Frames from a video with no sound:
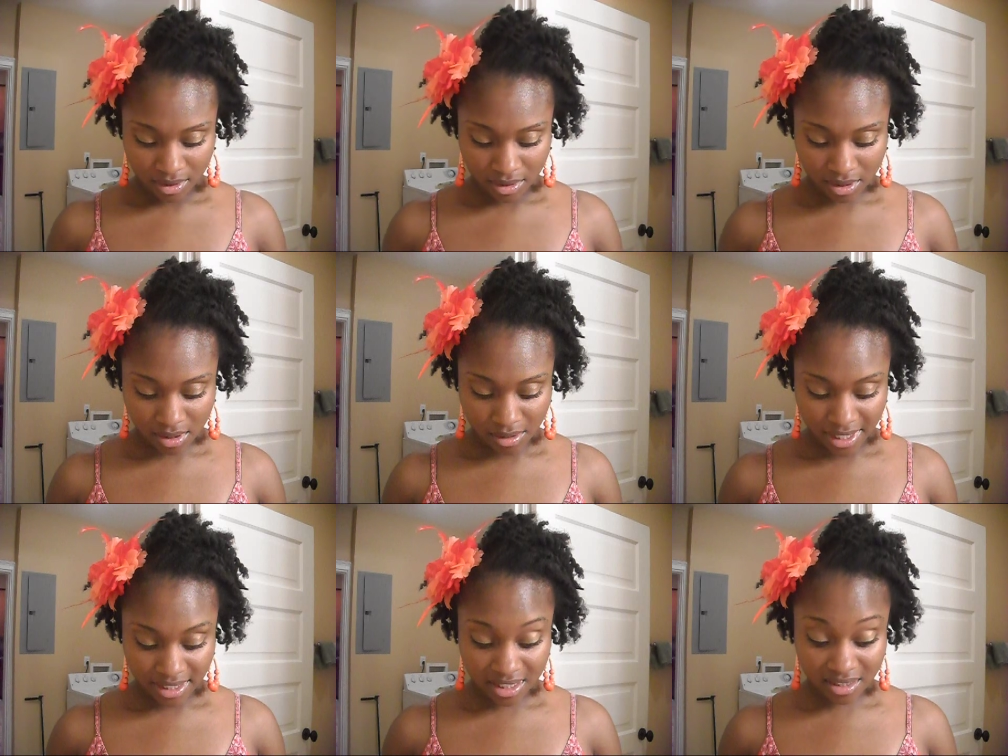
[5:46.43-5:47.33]
So,
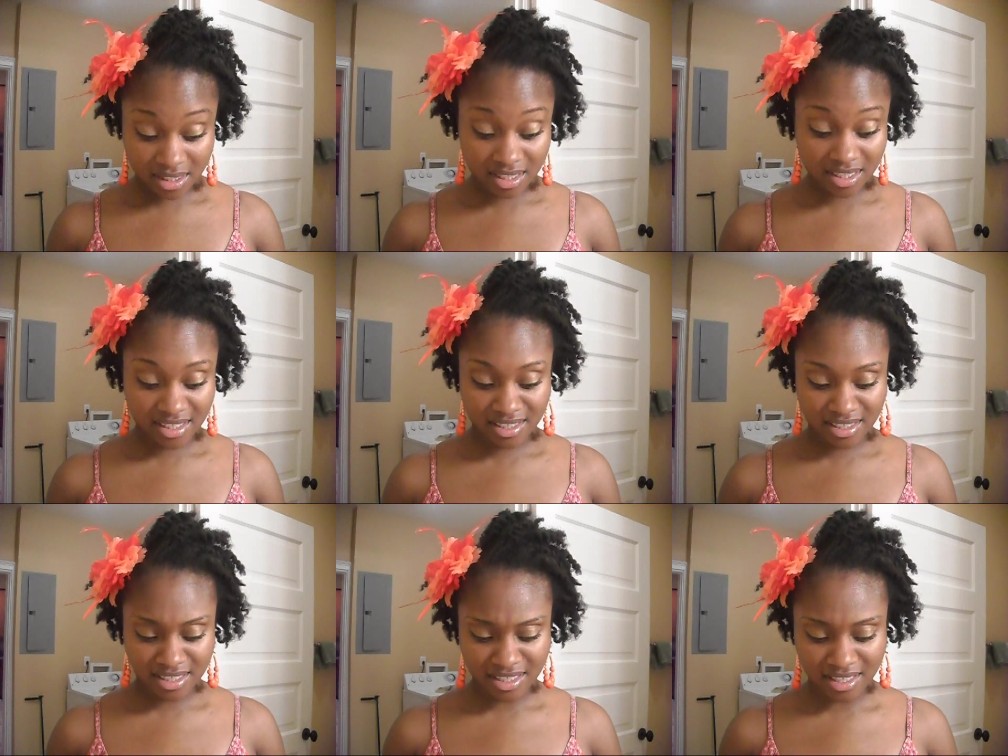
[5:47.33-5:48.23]
and th this
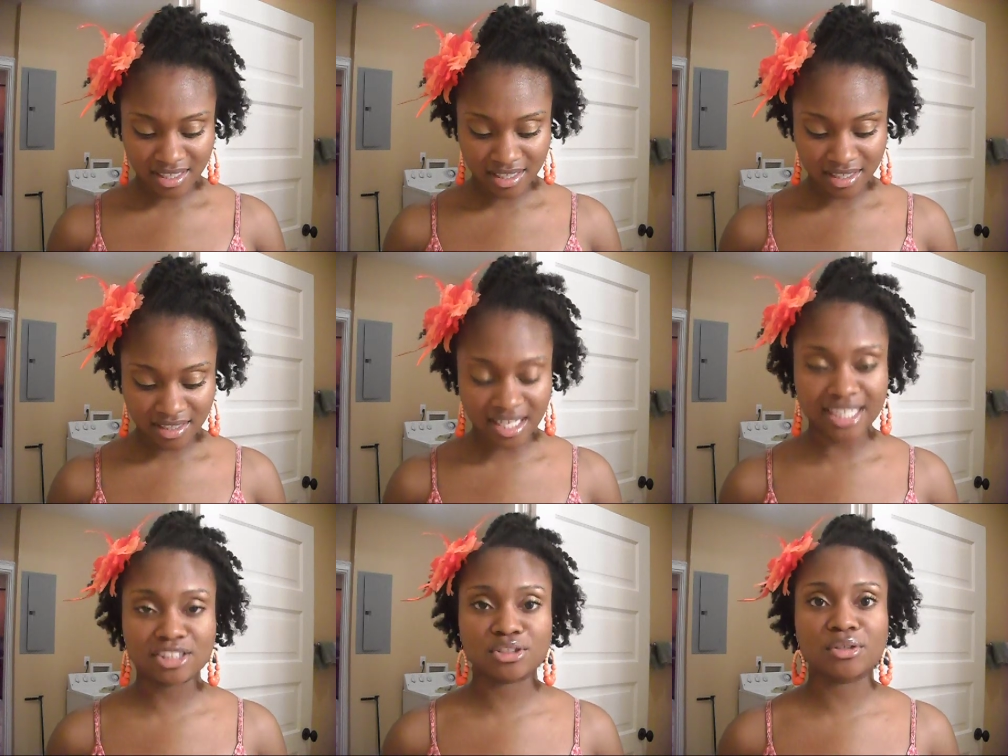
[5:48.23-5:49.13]
says
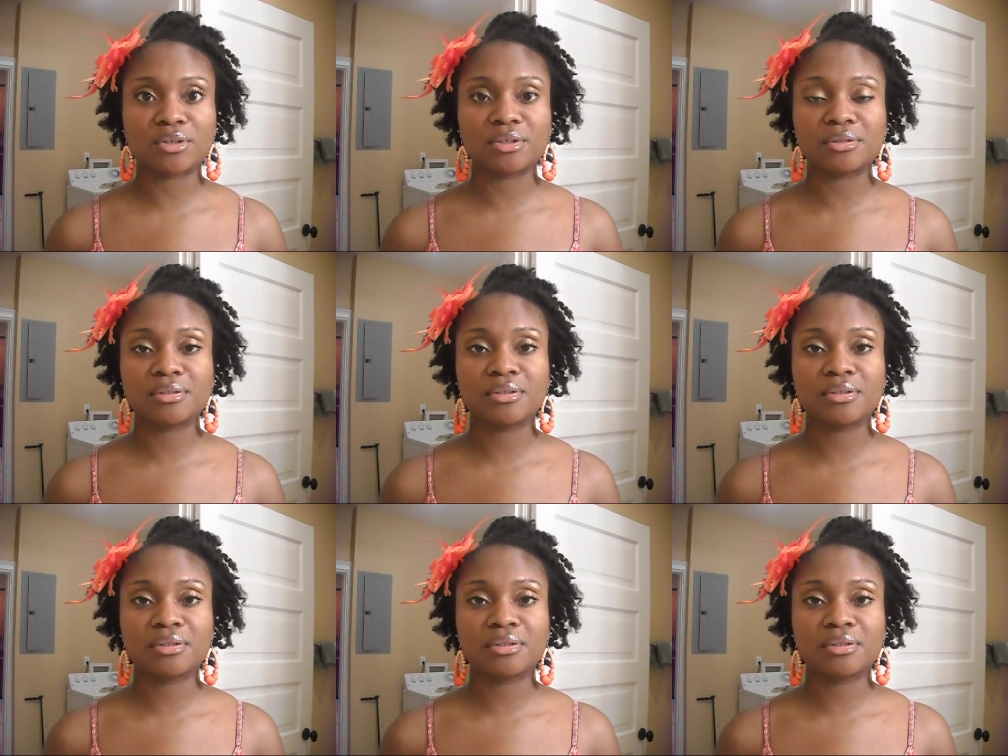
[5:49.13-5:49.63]
Nizoral,